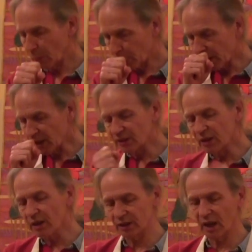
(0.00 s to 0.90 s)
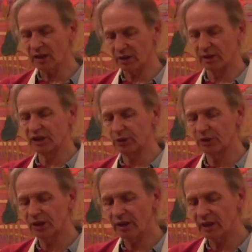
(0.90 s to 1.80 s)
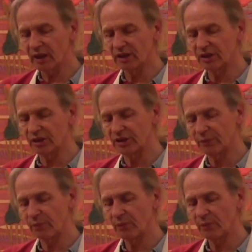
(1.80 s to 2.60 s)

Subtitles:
But I think there's another side to this, which I think is that